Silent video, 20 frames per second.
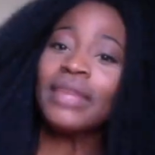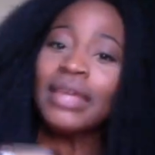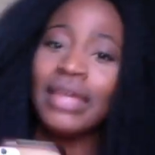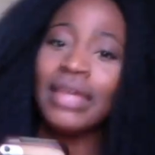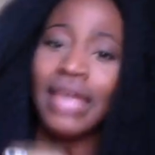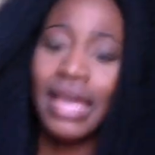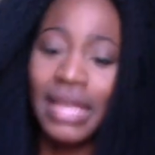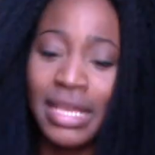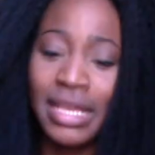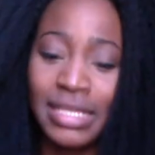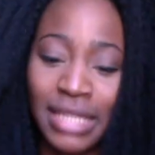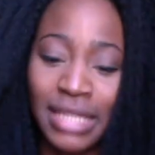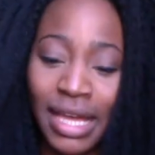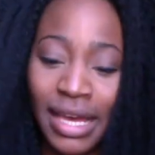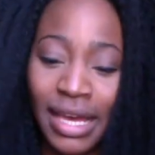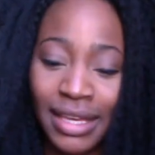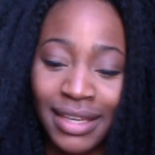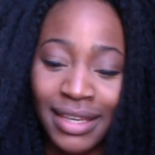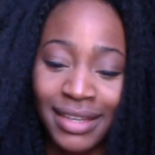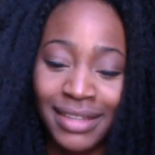And he's
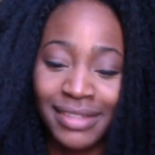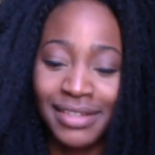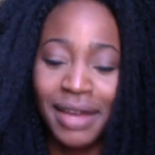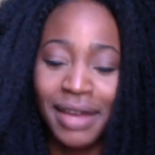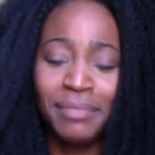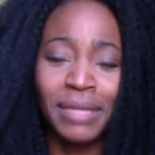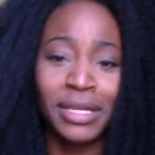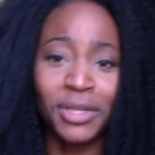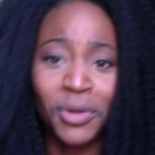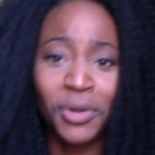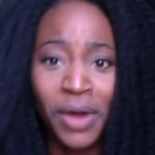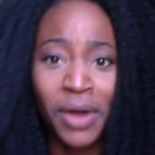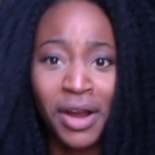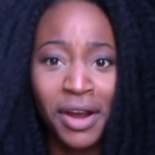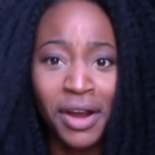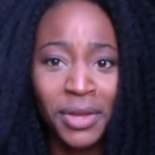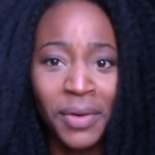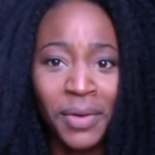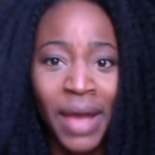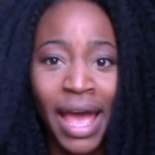like, I'm like, yo, where
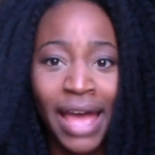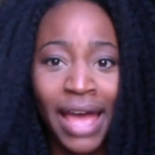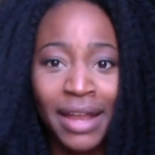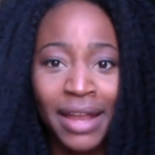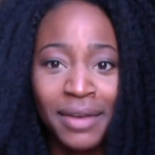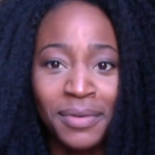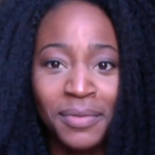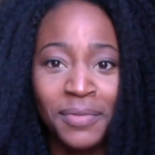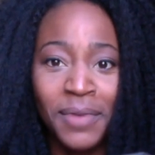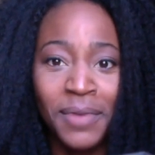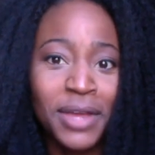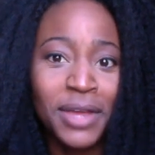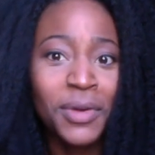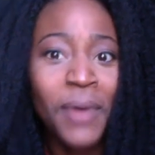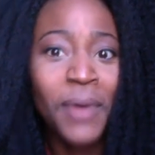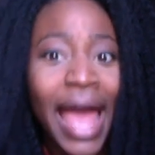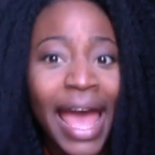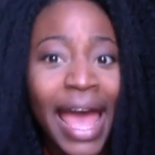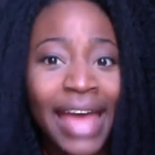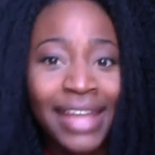are you at? Where you
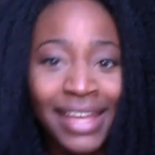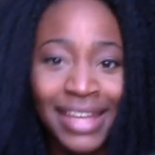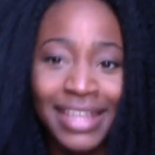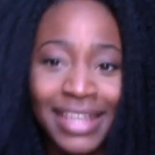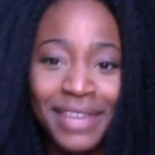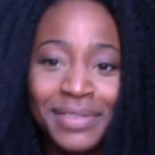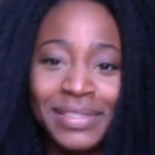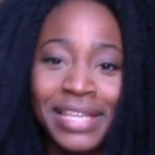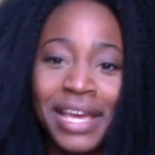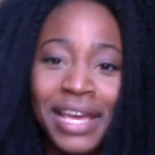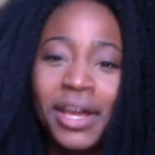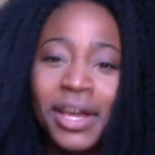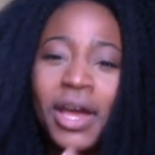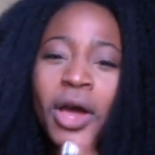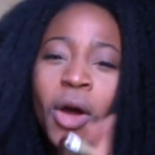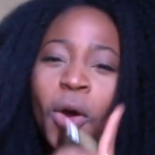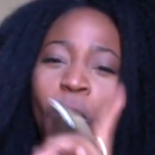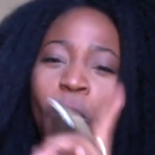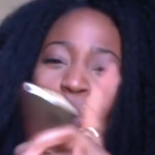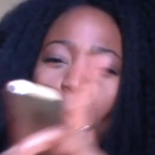at? And he was like,
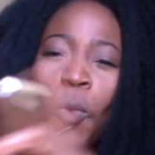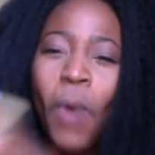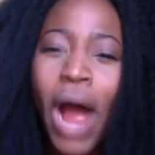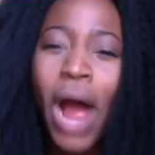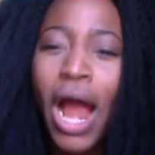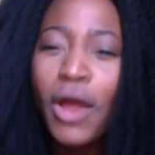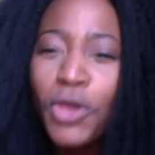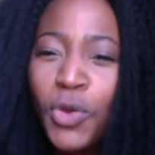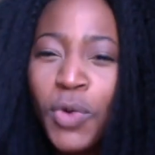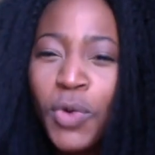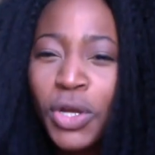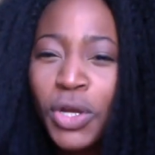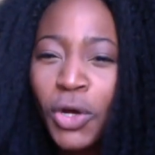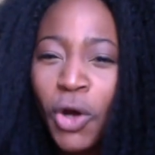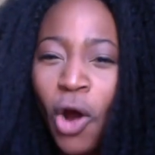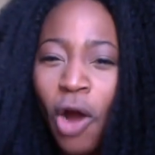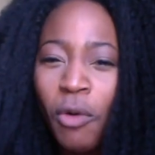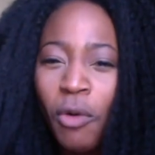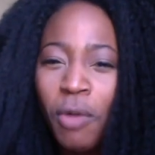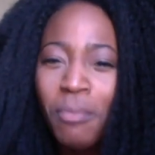why are you in the
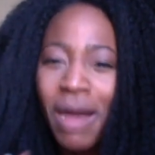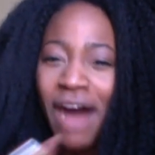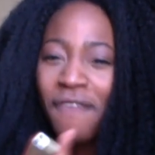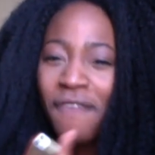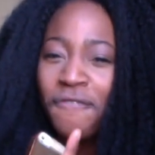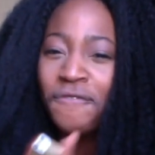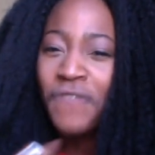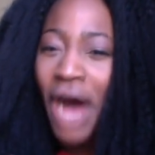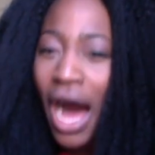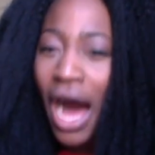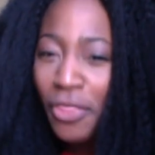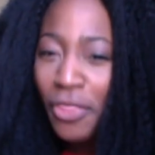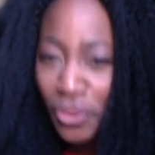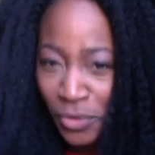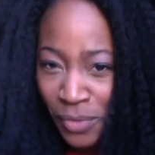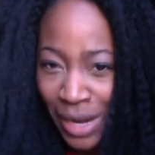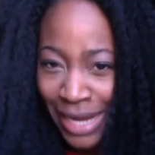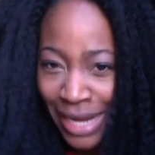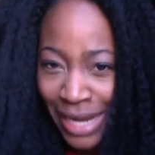car with my father right